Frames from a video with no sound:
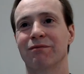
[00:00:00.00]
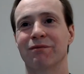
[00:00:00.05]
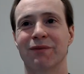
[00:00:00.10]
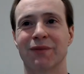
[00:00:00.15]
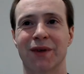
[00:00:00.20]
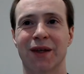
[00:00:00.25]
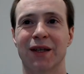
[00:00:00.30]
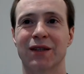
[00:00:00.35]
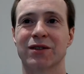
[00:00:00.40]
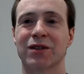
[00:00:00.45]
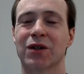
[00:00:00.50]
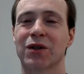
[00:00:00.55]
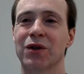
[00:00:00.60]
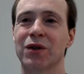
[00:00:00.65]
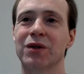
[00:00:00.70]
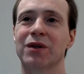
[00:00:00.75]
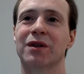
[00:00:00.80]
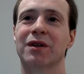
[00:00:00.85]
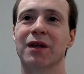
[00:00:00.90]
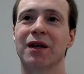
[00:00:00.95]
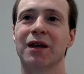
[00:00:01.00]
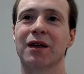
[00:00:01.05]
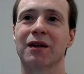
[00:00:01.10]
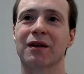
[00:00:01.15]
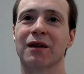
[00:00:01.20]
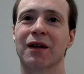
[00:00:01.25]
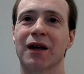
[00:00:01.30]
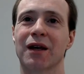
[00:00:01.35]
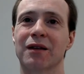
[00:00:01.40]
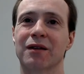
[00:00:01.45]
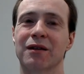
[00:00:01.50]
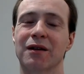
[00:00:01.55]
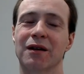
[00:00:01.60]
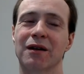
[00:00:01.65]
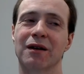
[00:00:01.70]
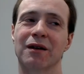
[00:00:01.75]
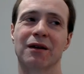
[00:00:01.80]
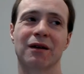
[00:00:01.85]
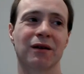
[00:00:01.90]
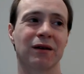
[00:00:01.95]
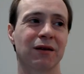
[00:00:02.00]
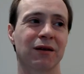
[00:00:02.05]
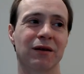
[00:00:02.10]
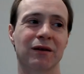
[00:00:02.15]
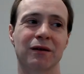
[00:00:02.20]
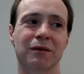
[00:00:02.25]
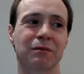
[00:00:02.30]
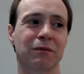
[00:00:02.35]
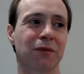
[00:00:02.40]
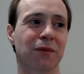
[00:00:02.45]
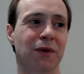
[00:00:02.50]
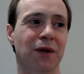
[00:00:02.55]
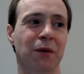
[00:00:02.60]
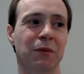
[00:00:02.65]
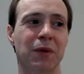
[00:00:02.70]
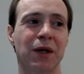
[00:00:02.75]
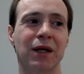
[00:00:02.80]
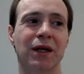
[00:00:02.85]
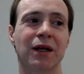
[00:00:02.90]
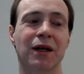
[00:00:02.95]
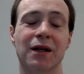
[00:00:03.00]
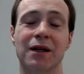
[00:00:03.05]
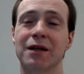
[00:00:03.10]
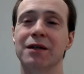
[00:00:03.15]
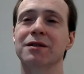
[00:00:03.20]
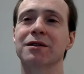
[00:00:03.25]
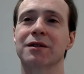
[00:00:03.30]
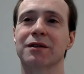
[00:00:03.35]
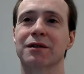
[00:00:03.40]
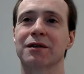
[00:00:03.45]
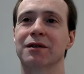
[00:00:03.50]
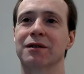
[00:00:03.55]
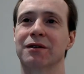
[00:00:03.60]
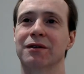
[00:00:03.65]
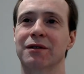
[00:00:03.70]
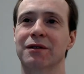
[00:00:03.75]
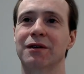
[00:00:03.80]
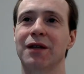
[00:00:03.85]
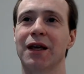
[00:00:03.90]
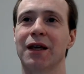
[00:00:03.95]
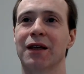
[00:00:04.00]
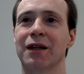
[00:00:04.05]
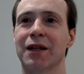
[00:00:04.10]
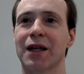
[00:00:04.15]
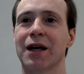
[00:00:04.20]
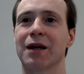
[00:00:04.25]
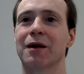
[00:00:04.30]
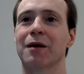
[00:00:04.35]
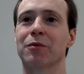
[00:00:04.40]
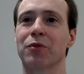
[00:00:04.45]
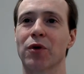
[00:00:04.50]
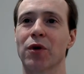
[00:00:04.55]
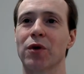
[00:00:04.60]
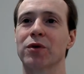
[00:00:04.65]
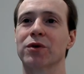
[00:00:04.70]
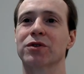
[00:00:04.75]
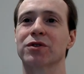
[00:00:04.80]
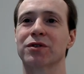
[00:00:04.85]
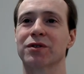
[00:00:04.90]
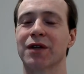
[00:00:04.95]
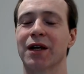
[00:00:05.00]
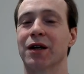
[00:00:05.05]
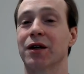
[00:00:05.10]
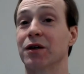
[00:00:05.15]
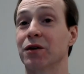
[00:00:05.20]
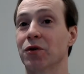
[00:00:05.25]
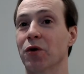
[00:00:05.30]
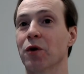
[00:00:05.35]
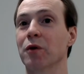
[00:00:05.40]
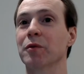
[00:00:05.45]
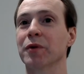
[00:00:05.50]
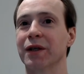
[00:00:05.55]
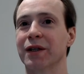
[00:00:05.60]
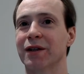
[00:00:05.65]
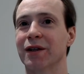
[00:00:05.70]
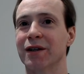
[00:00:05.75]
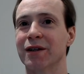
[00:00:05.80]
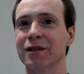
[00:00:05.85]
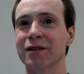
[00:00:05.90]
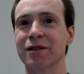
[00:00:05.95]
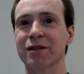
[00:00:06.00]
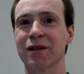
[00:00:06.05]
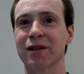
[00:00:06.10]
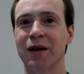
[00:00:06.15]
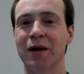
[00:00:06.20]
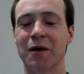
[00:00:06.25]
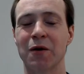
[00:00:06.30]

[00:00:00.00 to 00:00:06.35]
it's a good thing that the media isn't taking that approach that it normally does,